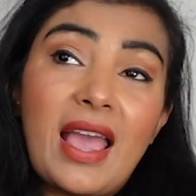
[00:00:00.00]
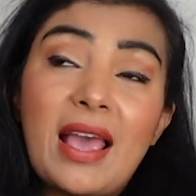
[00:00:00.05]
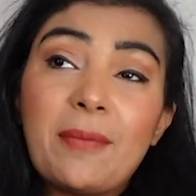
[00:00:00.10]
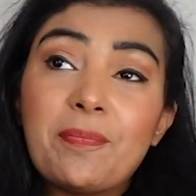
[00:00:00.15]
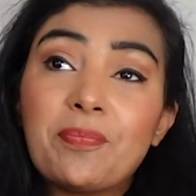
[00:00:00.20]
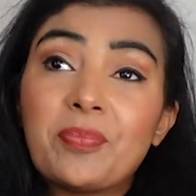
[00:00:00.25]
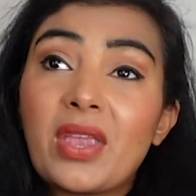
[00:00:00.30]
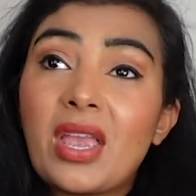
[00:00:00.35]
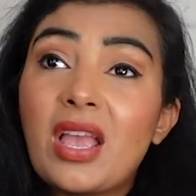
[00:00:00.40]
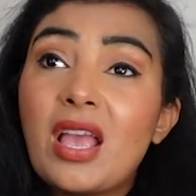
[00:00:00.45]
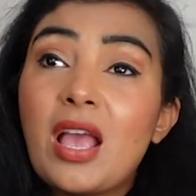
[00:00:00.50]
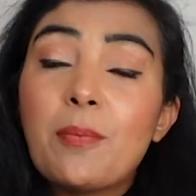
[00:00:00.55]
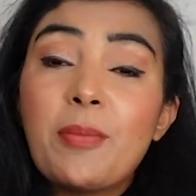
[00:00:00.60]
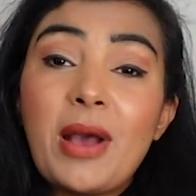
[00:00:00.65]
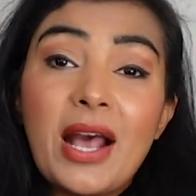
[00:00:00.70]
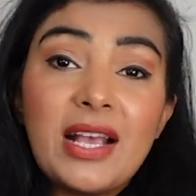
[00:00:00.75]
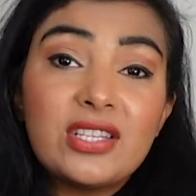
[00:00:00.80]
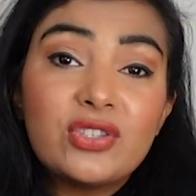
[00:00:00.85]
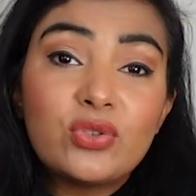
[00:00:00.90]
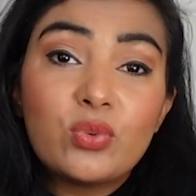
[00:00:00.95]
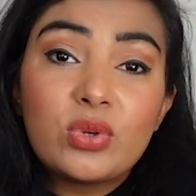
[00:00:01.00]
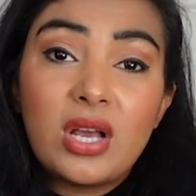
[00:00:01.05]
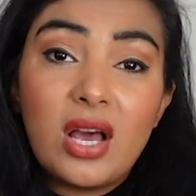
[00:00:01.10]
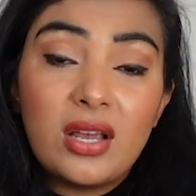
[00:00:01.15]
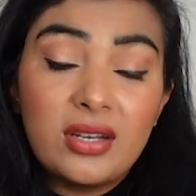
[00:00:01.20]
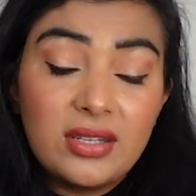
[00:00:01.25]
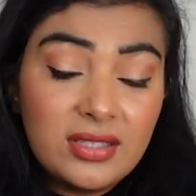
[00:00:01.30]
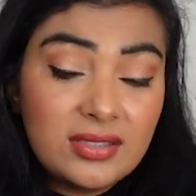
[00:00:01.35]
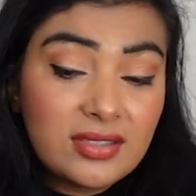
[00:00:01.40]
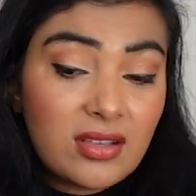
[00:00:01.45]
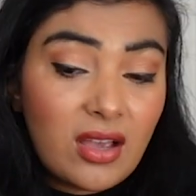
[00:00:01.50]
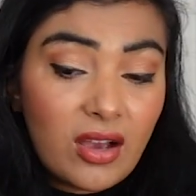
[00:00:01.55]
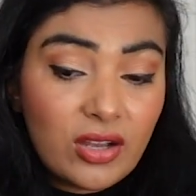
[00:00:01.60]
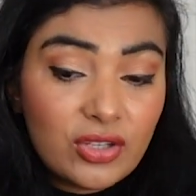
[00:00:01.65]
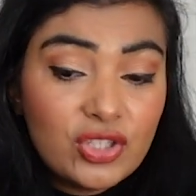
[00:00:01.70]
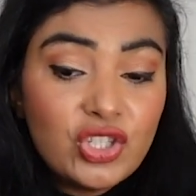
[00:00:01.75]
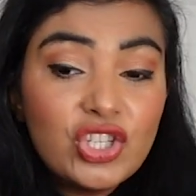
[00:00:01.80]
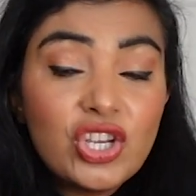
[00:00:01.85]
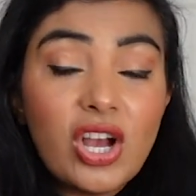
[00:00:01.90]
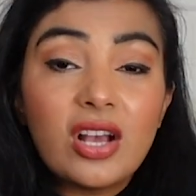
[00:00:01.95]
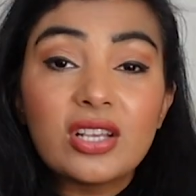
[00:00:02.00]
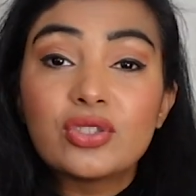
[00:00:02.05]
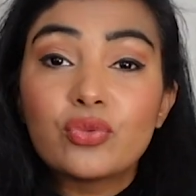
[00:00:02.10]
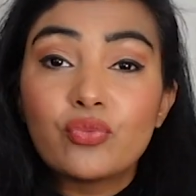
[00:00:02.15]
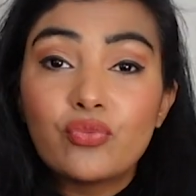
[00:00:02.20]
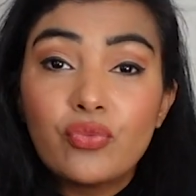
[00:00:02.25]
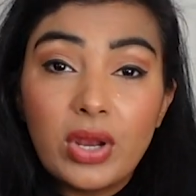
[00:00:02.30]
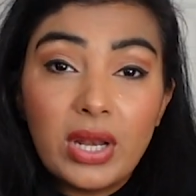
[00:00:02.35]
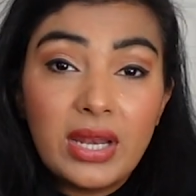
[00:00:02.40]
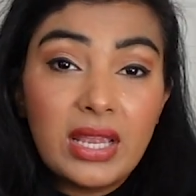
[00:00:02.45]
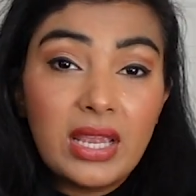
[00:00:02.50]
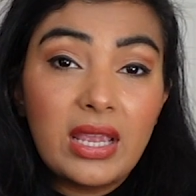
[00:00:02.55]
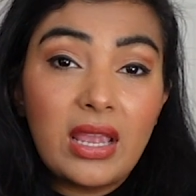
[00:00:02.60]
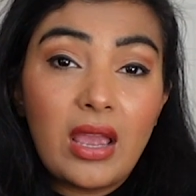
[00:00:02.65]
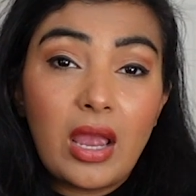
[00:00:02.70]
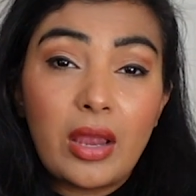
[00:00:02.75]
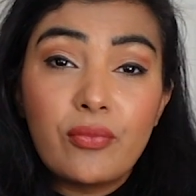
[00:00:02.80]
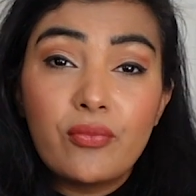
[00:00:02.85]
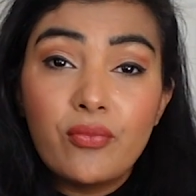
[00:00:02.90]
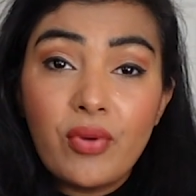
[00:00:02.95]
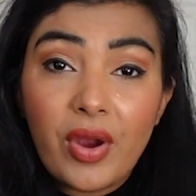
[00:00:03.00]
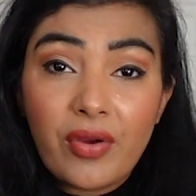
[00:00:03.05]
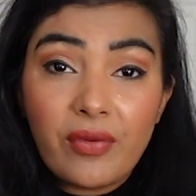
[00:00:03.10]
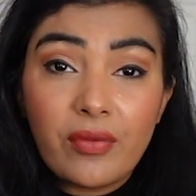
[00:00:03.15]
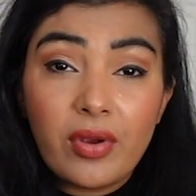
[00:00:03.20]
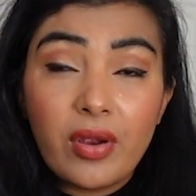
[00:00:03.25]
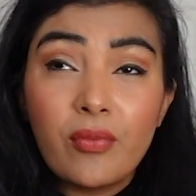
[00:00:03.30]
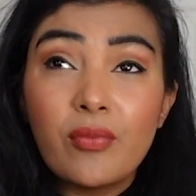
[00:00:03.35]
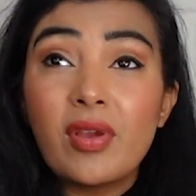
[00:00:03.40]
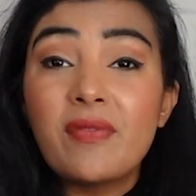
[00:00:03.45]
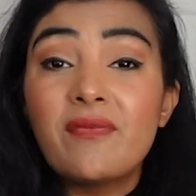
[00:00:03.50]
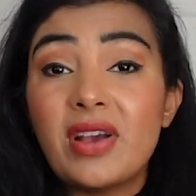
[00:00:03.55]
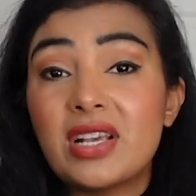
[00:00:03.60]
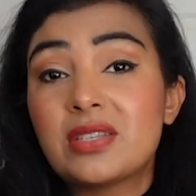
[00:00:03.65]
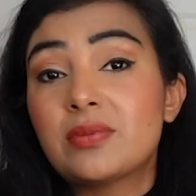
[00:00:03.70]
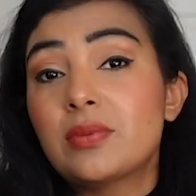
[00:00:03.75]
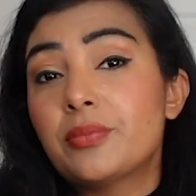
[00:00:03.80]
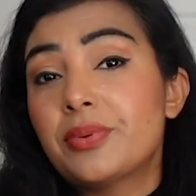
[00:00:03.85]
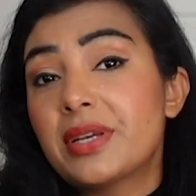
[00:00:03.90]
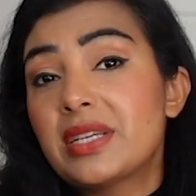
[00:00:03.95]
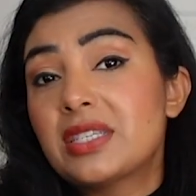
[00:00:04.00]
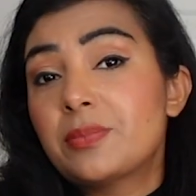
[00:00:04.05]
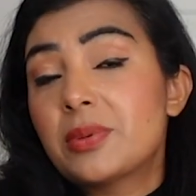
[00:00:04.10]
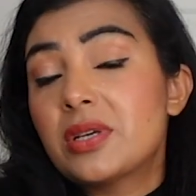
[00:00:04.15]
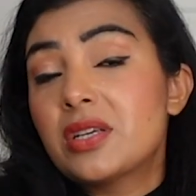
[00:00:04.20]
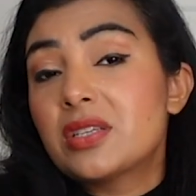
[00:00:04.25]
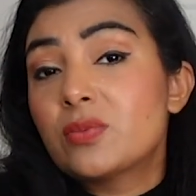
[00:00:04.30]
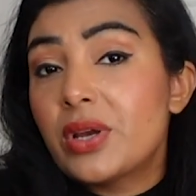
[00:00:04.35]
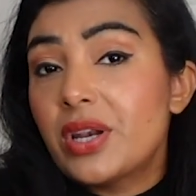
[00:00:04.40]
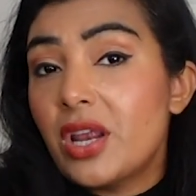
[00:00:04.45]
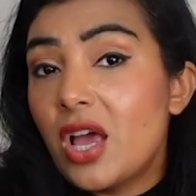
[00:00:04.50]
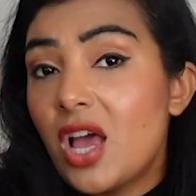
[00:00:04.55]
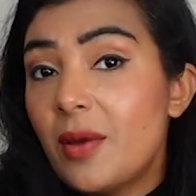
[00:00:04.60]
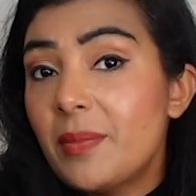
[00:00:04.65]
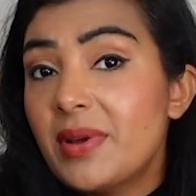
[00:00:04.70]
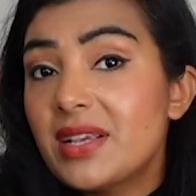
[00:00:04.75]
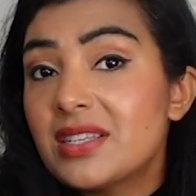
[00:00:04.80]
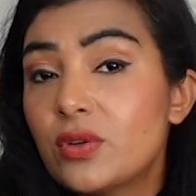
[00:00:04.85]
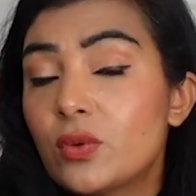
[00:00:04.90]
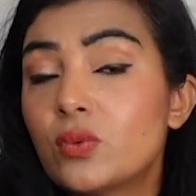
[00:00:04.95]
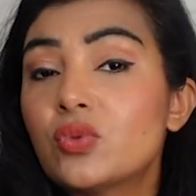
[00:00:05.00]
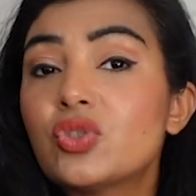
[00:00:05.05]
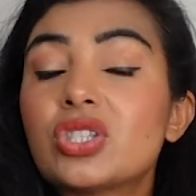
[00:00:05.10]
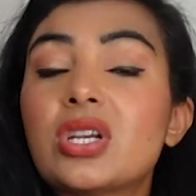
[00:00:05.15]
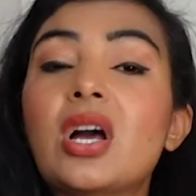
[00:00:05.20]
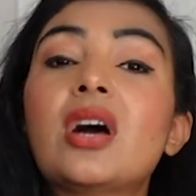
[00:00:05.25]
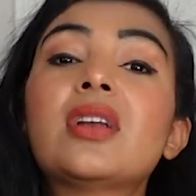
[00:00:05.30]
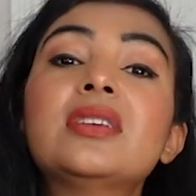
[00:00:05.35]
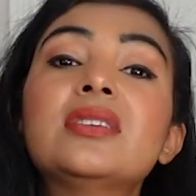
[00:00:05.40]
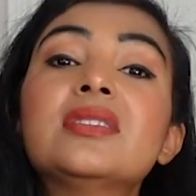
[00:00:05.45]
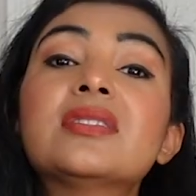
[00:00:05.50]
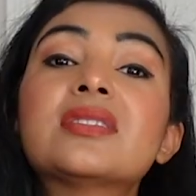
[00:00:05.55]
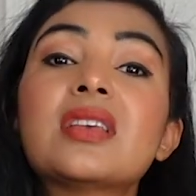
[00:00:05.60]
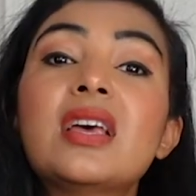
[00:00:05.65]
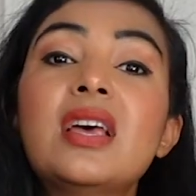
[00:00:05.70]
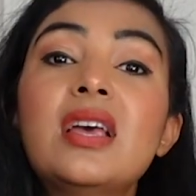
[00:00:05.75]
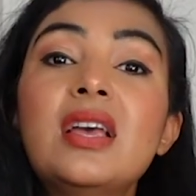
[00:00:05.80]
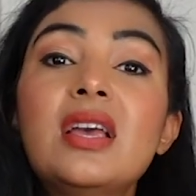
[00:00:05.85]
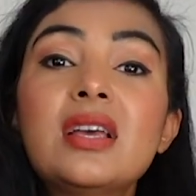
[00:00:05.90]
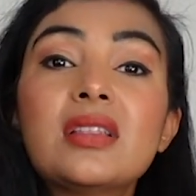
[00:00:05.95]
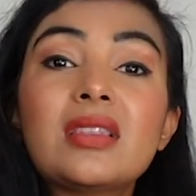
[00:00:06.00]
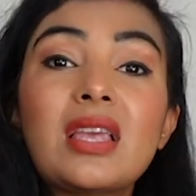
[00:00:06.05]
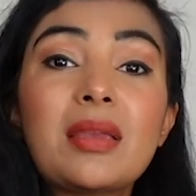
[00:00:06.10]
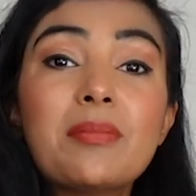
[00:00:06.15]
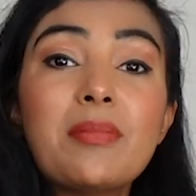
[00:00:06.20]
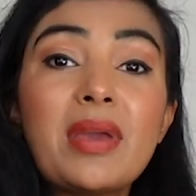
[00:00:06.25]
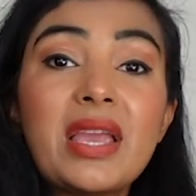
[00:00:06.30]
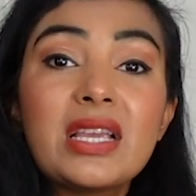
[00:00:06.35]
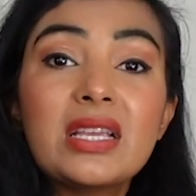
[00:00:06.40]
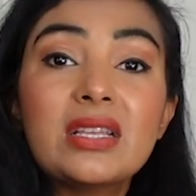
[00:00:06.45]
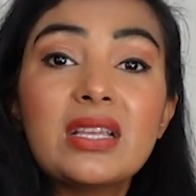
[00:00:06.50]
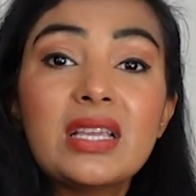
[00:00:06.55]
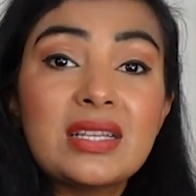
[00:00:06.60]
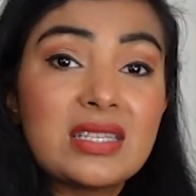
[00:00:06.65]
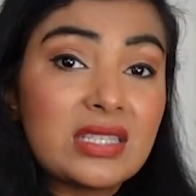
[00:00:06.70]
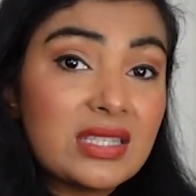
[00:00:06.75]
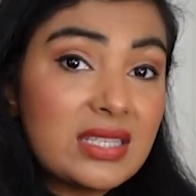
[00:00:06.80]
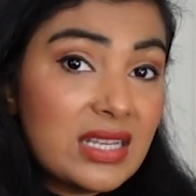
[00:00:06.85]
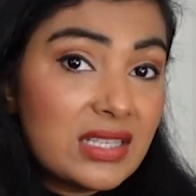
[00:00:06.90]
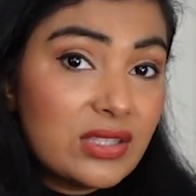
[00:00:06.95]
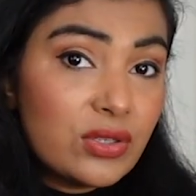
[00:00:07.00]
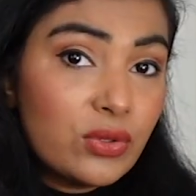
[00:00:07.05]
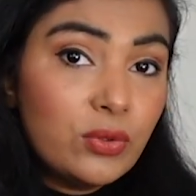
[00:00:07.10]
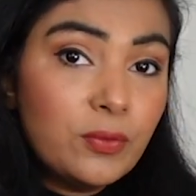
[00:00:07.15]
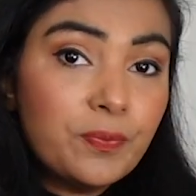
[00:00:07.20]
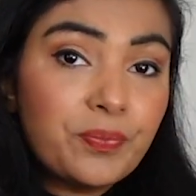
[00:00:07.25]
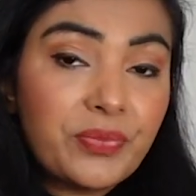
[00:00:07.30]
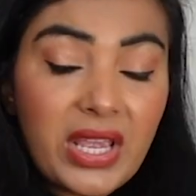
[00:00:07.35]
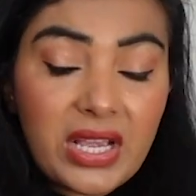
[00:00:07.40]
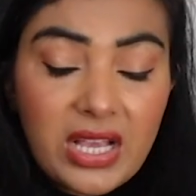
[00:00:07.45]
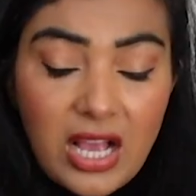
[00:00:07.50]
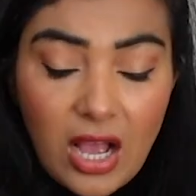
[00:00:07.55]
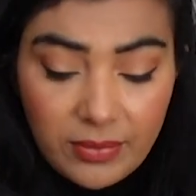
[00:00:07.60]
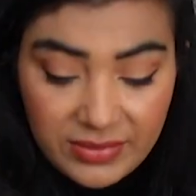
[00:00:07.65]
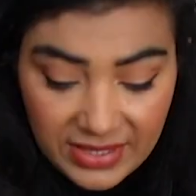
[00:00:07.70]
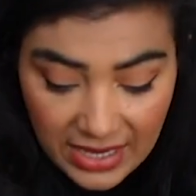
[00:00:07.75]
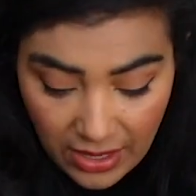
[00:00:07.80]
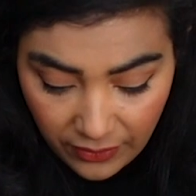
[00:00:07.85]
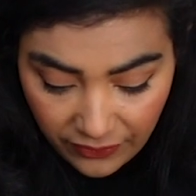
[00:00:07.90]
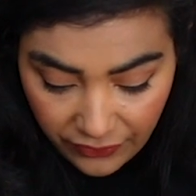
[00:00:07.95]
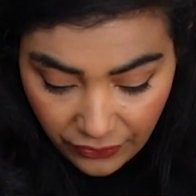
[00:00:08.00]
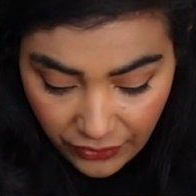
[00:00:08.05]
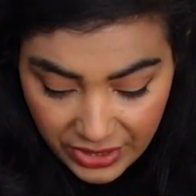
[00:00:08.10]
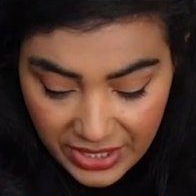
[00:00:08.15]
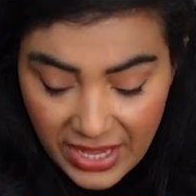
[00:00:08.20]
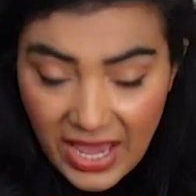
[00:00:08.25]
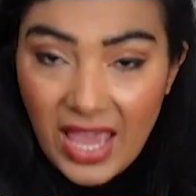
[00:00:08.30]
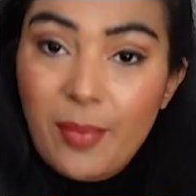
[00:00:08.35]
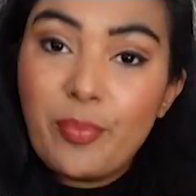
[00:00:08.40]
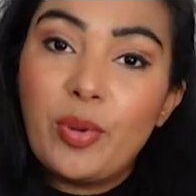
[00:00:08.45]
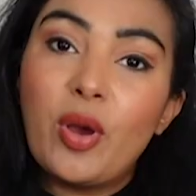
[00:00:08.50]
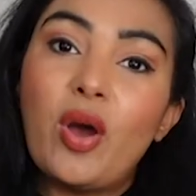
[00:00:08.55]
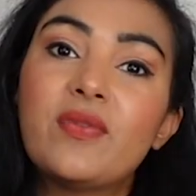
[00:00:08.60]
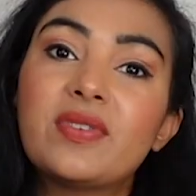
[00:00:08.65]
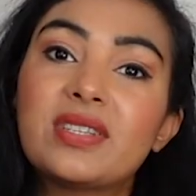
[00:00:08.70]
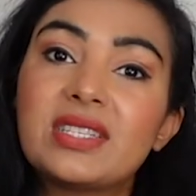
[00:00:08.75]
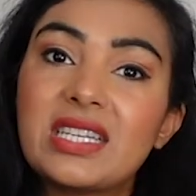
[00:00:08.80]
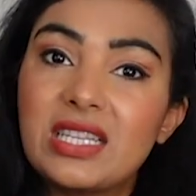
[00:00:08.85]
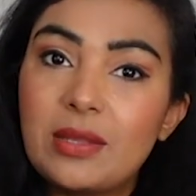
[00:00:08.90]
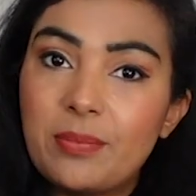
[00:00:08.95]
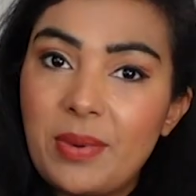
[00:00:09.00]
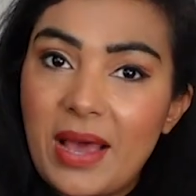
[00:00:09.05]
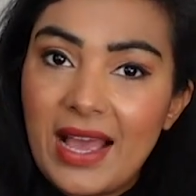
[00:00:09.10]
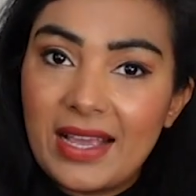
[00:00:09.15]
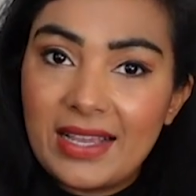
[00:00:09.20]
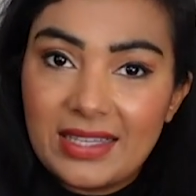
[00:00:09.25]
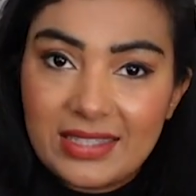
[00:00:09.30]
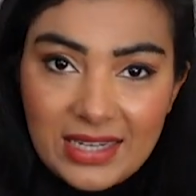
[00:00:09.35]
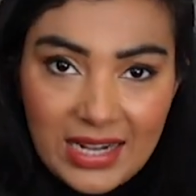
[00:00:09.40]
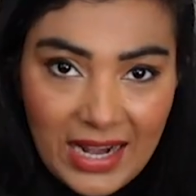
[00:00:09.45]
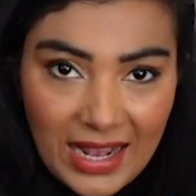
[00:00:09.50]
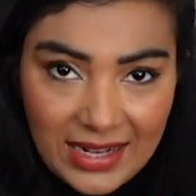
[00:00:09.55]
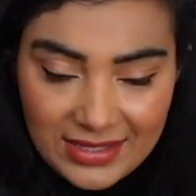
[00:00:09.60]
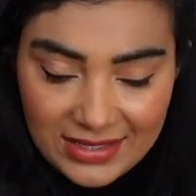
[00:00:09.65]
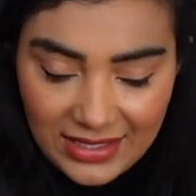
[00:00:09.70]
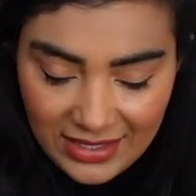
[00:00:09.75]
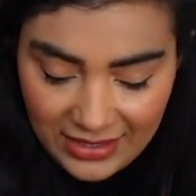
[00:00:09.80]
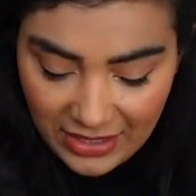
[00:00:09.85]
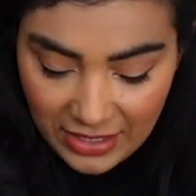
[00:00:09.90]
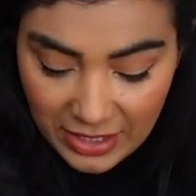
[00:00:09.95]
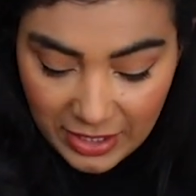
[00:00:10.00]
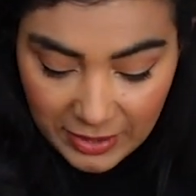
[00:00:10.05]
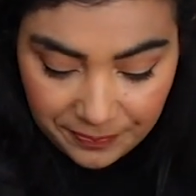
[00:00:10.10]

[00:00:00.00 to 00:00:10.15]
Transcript: And pastel colours are just really a rare investment piece, because when Hermes launch colours, it's seasonal, it comes out for a year, but obviously the bag is classic,